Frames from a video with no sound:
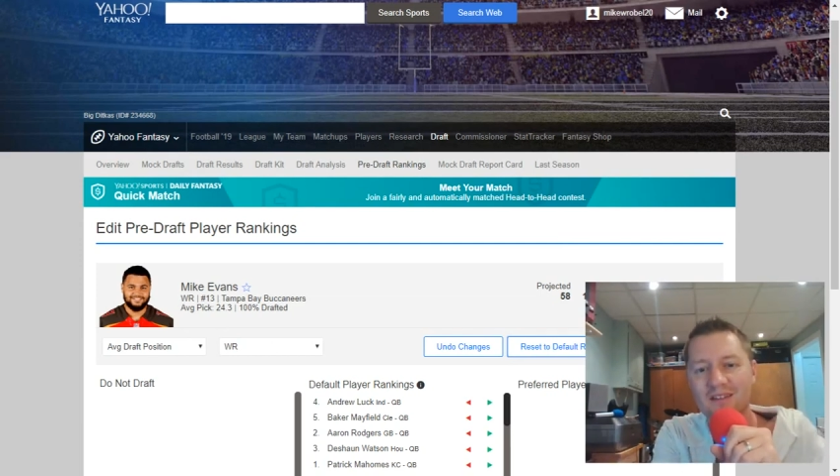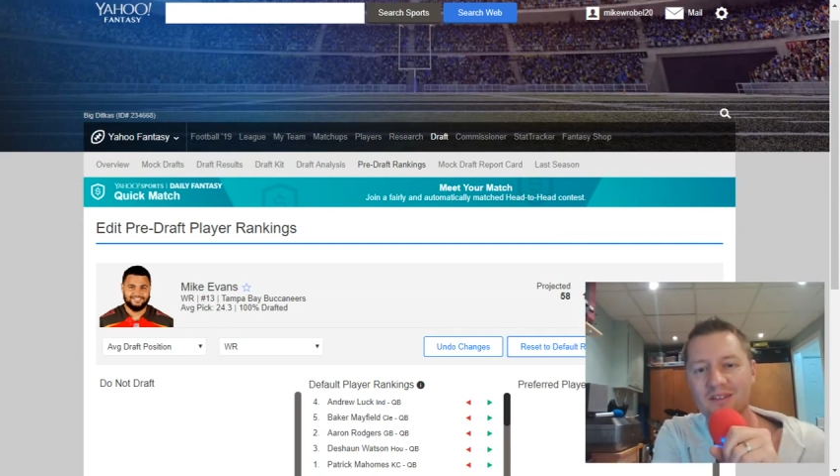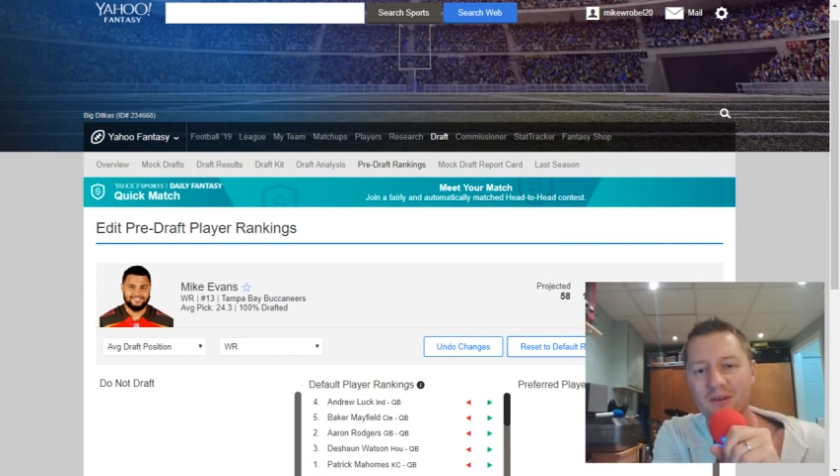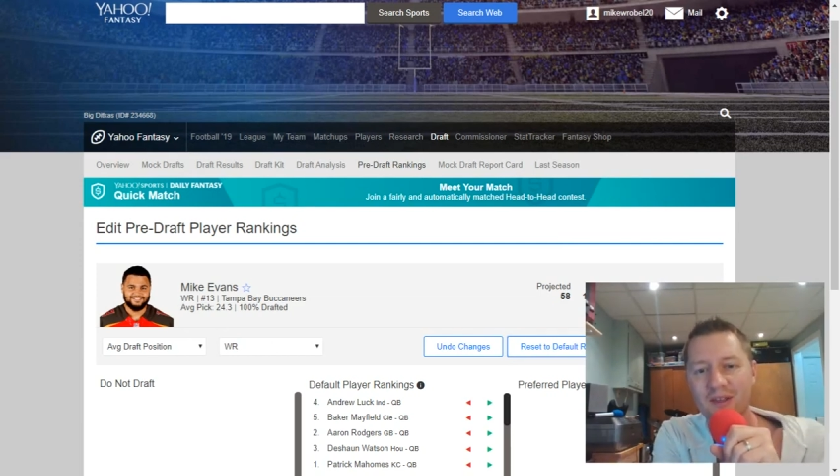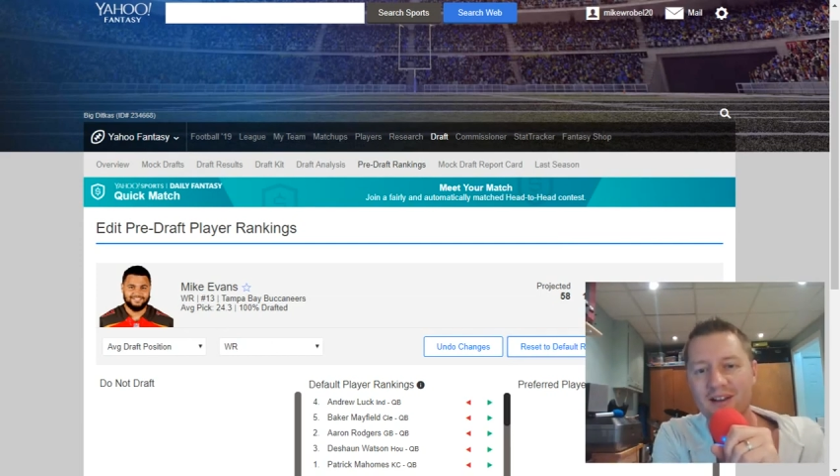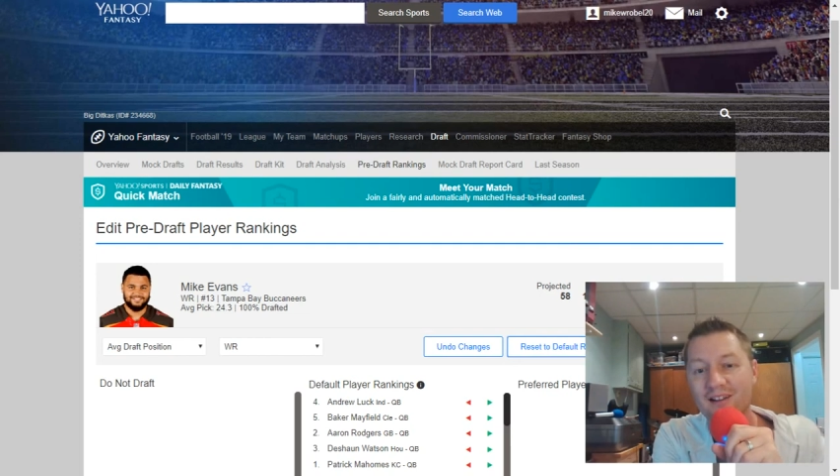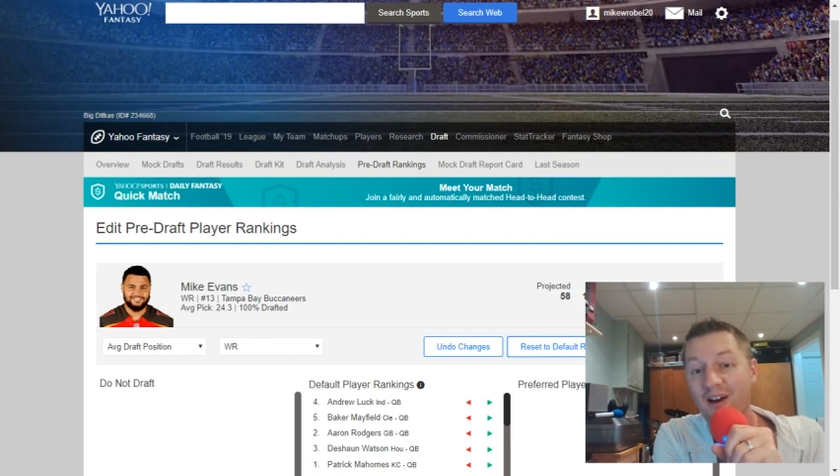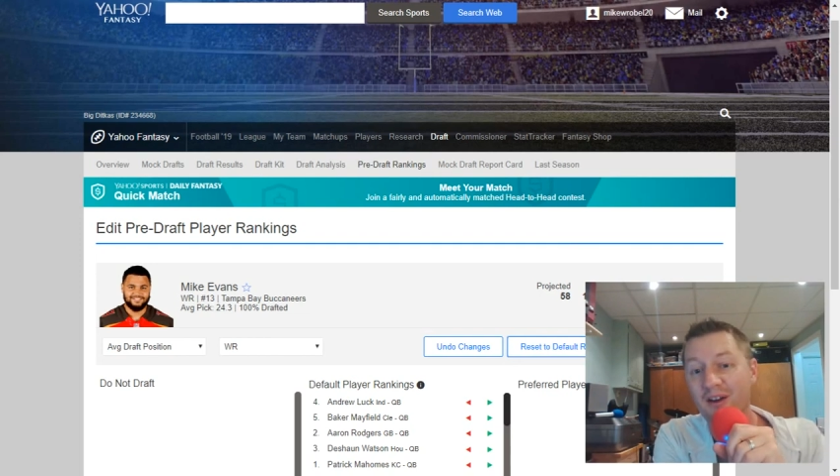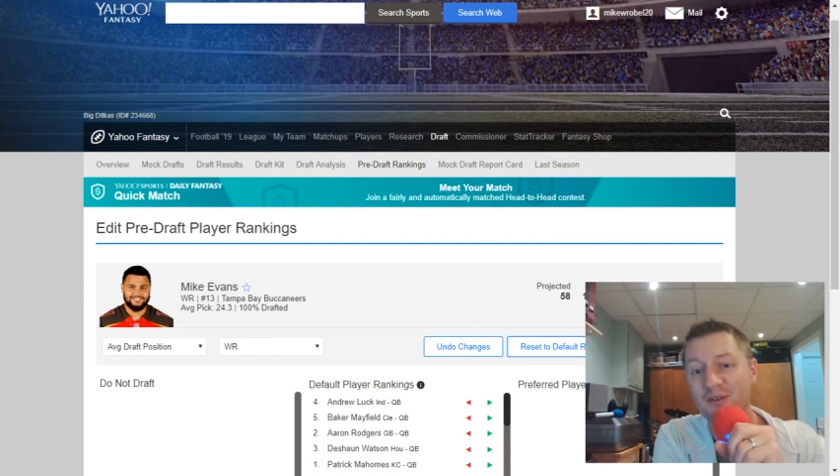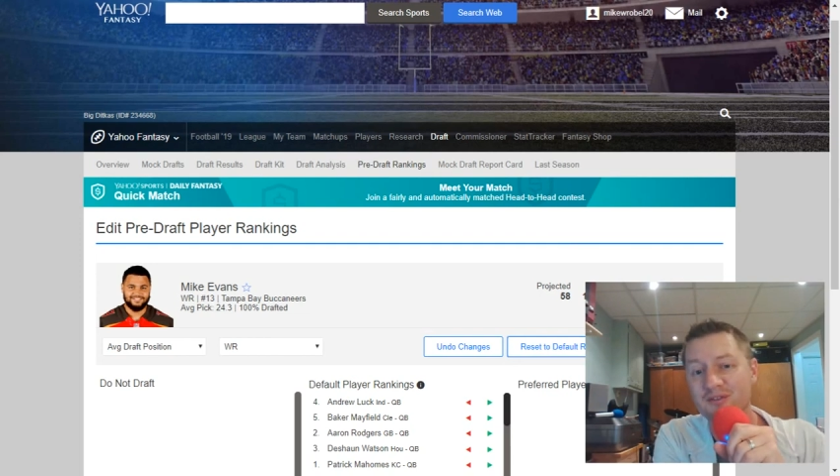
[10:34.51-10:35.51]
so that it'll
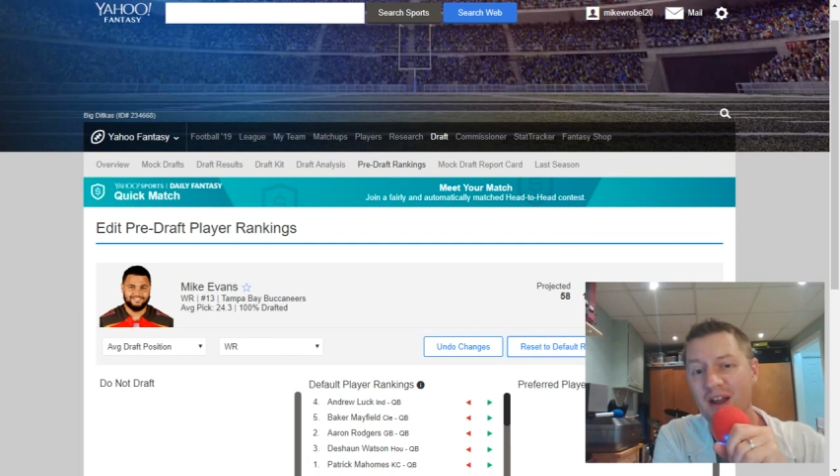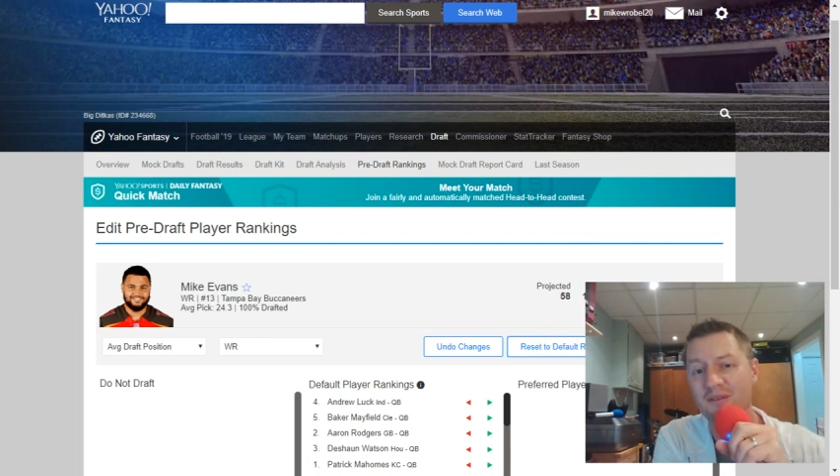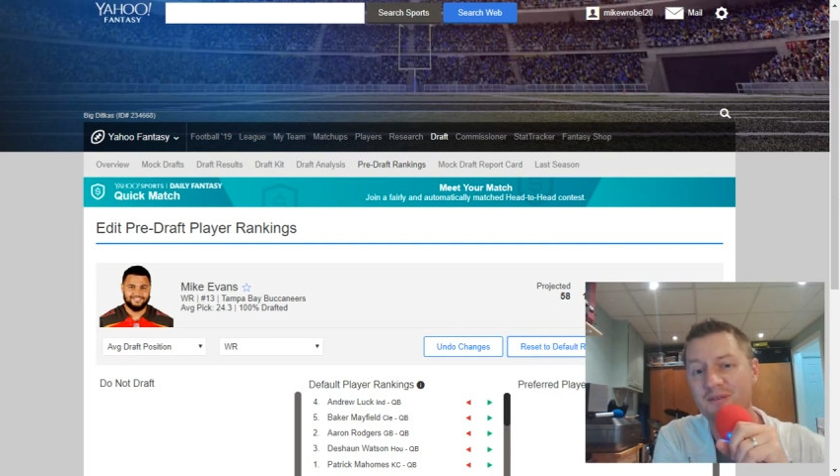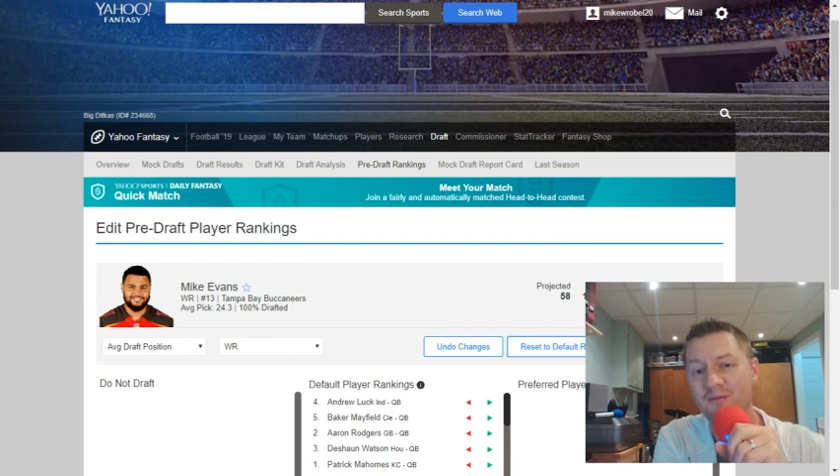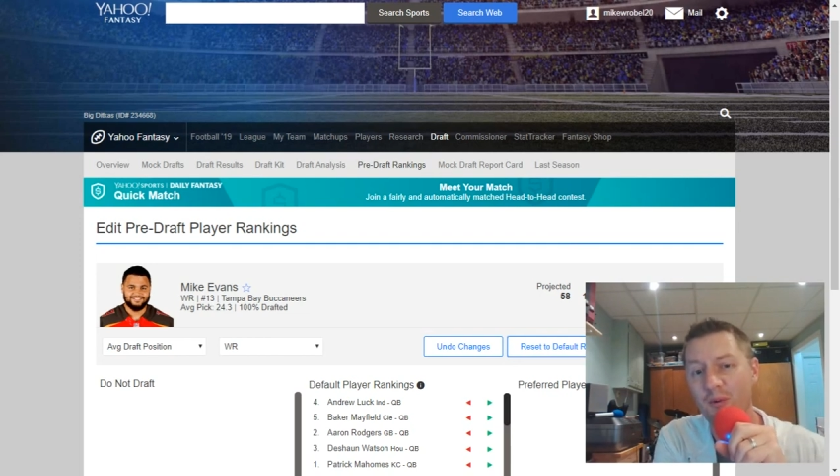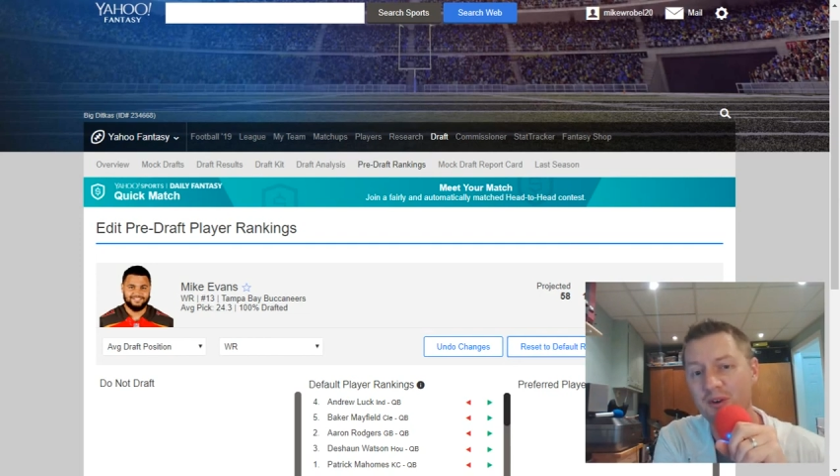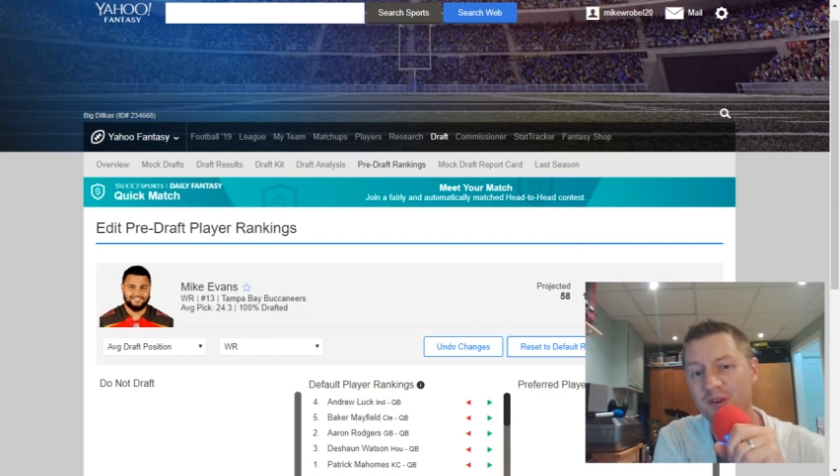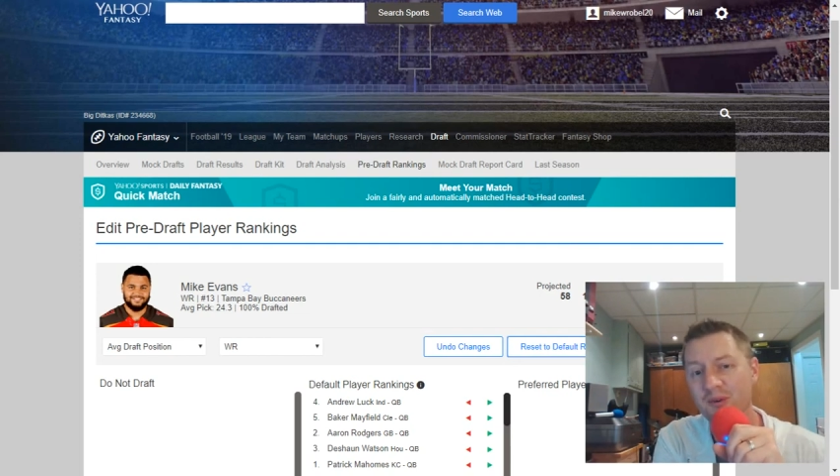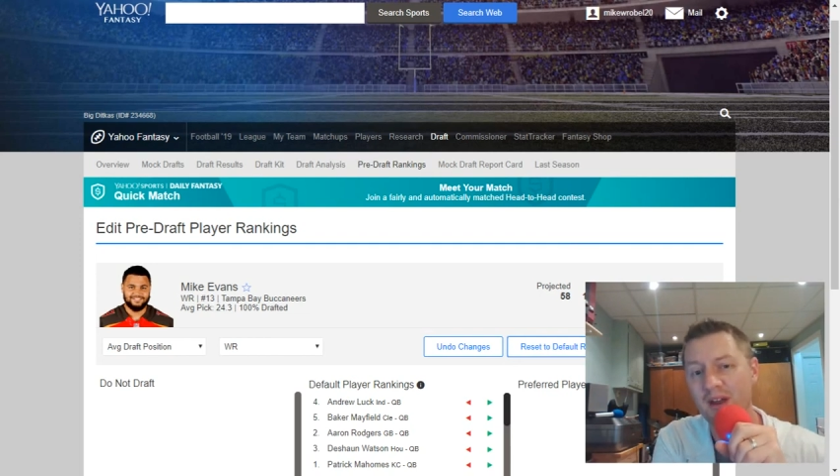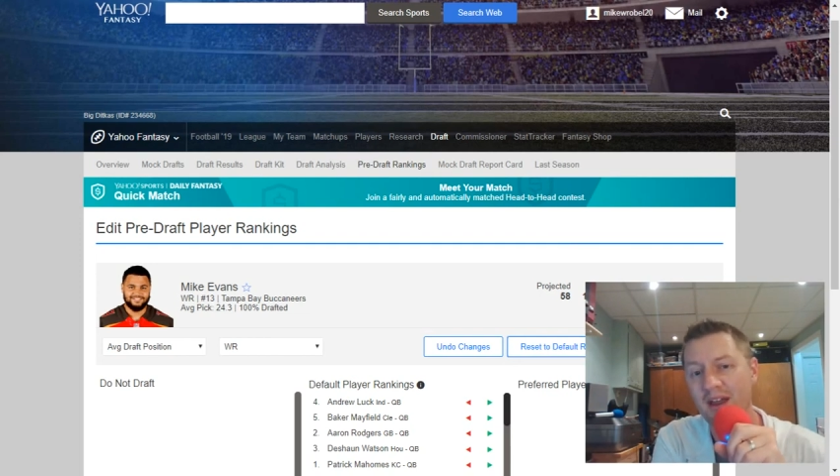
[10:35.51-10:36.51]
auto-draft for you,